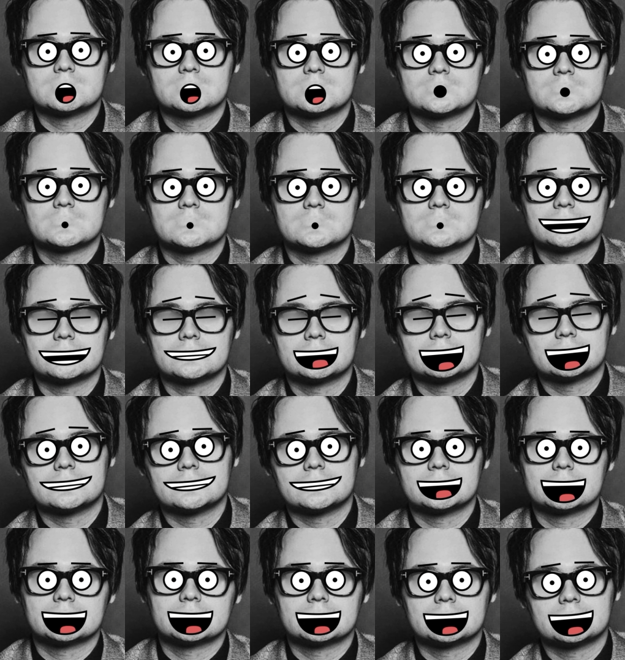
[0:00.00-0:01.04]
wanted to catch
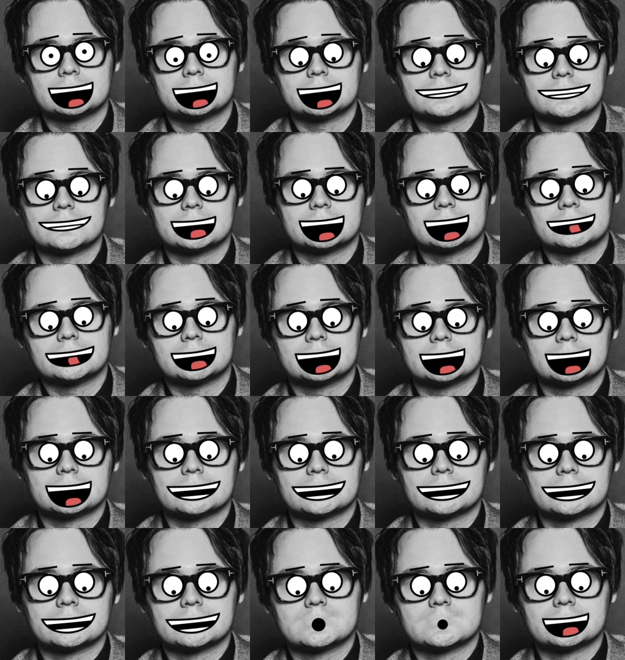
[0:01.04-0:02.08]
that eye so bad,
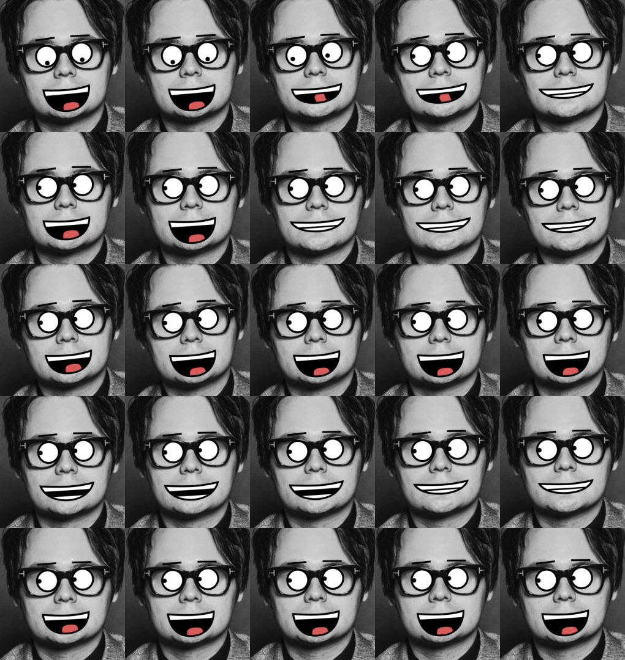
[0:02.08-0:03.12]
man. I was just like,
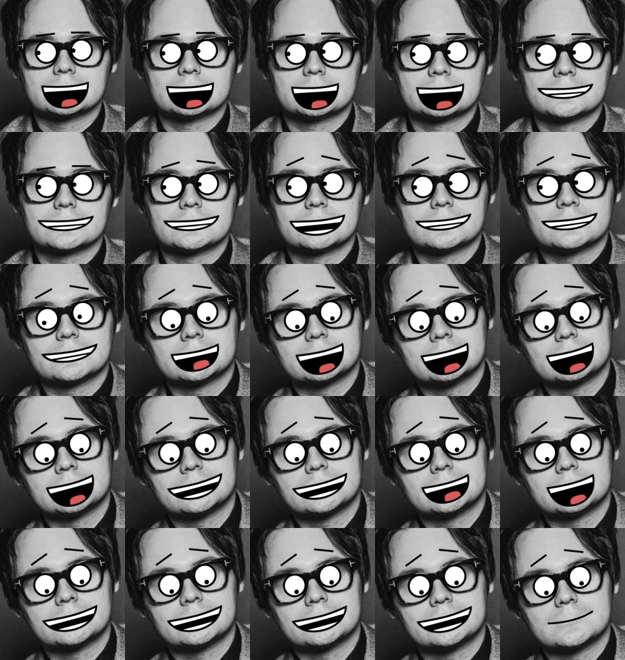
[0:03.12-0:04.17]
if I catch this
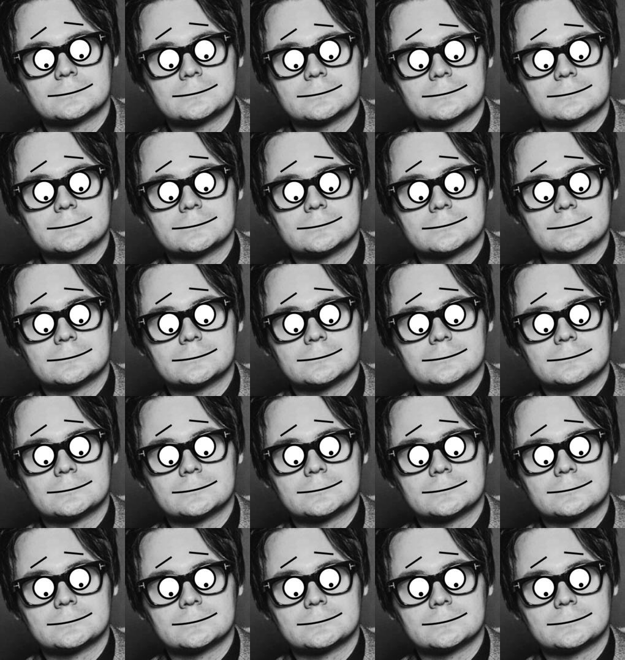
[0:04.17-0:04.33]
eye,